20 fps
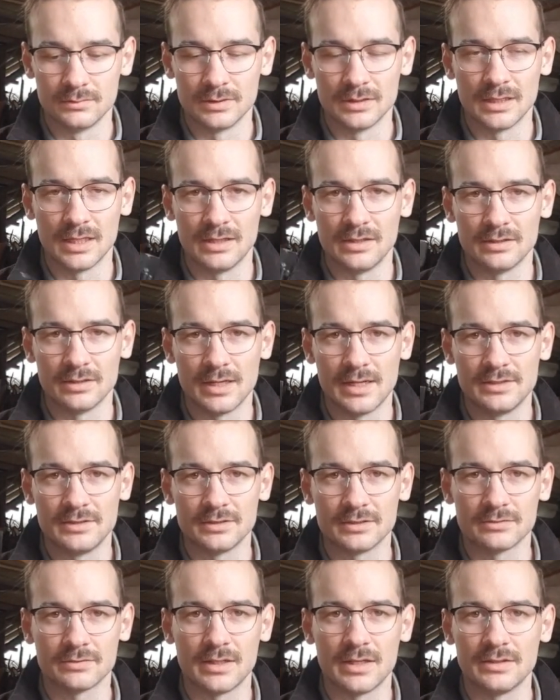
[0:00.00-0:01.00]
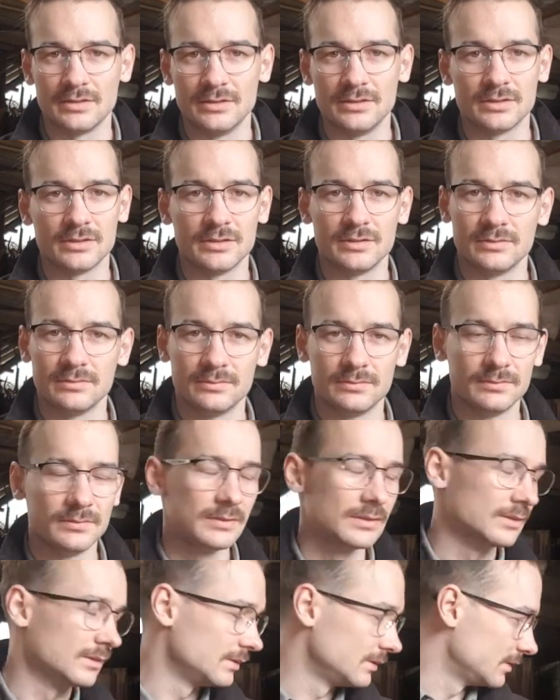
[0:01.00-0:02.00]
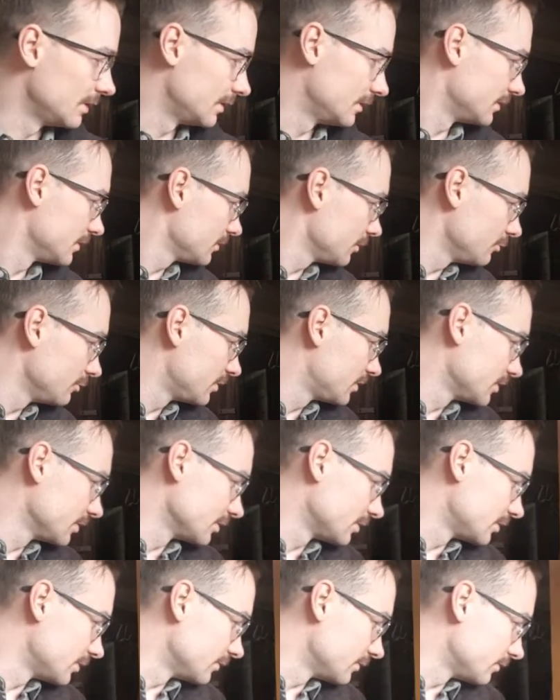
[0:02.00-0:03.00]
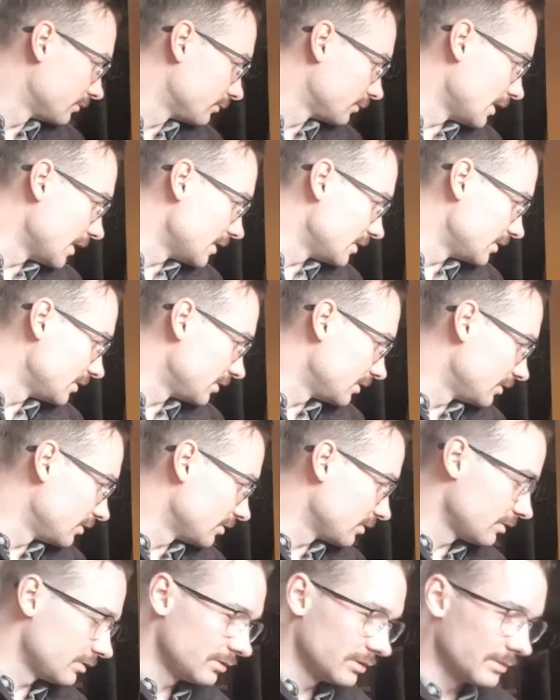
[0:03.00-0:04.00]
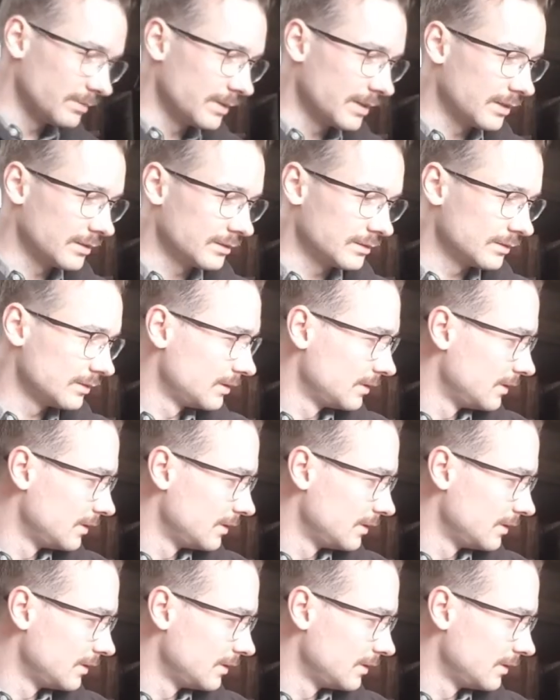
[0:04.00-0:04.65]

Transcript: get your edges round. You know, there's all sorts of ways you can go about it.